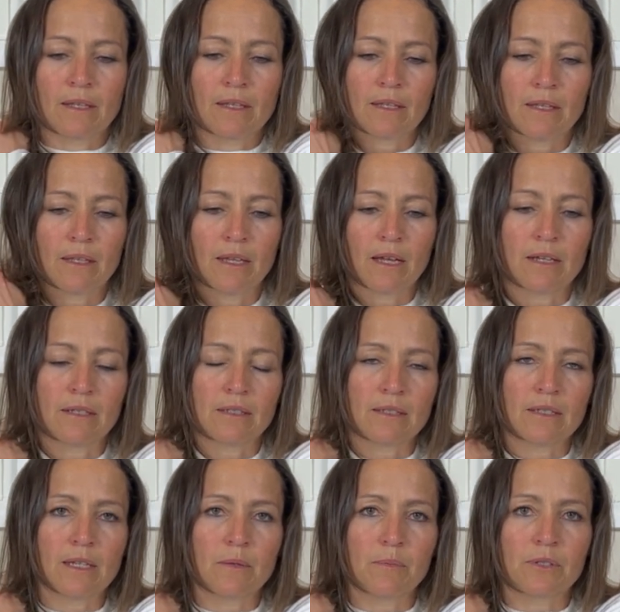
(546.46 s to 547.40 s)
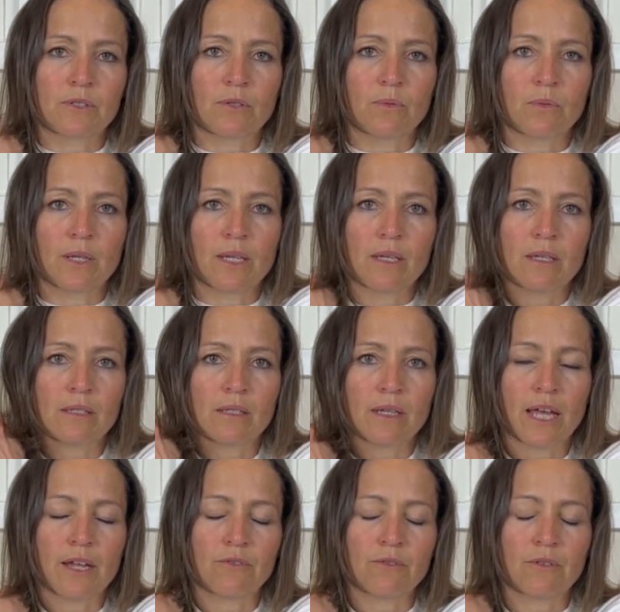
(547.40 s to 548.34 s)
Nice deep squeeze
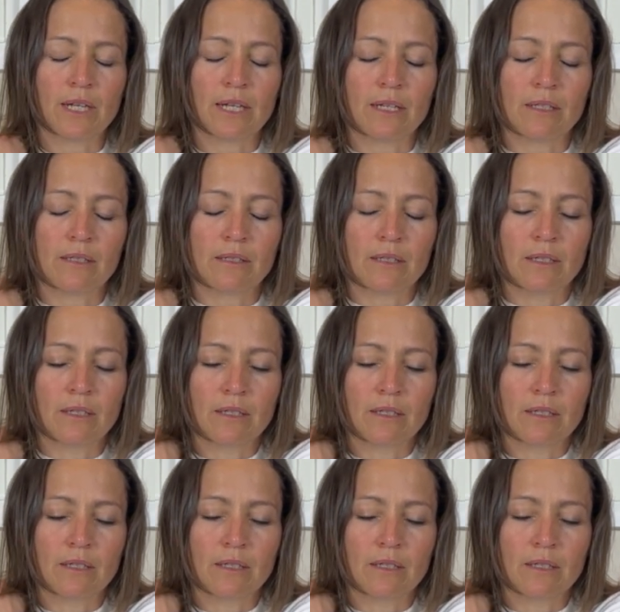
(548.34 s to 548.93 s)
and release.